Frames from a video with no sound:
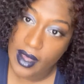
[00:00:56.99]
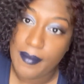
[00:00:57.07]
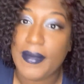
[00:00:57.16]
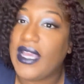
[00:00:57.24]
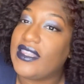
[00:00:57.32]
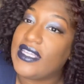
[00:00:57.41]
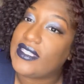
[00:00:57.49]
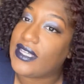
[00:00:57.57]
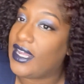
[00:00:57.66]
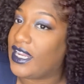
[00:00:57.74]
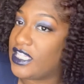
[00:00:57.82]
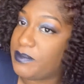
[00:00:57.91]
meet this
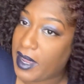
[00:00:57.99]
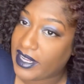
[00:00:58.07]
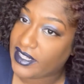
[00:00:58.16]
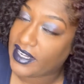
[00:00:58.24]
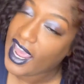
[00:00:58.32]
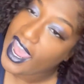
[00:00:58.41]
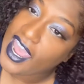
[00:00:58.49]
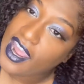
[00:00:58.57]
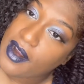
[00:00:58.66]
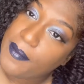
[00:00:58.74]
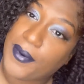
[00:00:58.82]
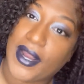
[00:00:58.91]
unexpected heir,
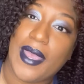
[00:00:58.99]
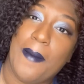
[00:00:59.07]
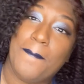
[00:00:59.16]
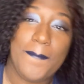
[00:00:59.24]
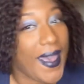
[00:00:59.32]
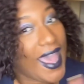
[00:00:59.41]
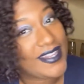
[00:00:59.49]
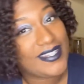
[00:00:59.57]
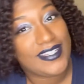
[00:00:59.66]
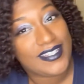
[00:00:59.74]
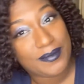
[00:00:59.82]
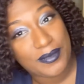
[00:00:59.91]
bring him back to
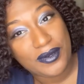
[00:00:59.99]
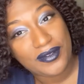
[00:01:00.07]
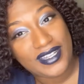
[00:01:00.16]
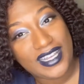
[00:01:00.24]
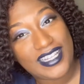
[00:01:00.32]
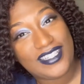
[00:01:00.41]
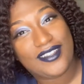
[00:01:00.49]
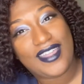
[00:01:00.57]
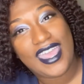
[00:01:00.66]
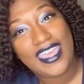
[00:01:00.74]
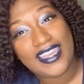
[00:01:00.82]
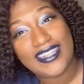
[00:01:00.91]
Zamunda so that
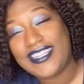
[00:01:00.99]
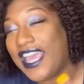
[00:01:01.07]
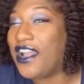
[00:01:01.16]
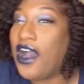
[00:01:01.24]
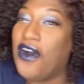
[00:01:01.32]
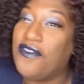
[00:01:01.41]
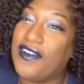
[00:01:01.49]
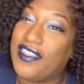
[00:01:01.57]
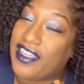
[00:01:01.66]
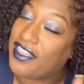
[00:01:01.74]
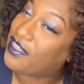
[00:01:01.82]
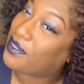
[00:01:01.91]
he can take over the
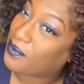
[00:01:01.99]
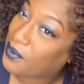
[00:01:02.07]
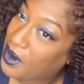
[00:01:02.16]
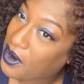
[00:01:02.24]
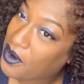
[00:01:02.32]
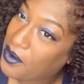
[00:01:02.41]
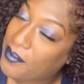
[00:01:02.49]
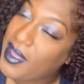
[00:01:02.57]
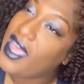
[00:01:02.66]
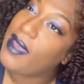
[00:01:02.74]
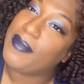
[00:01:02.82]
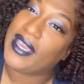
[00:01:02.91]
throne
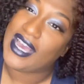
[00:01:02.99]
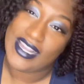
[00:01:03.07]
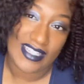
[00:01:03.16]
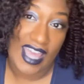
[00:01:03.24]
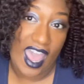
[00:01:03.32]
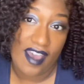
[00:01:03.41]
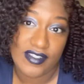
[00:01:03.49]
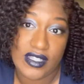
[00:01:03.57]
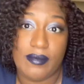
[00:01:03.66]
because they have some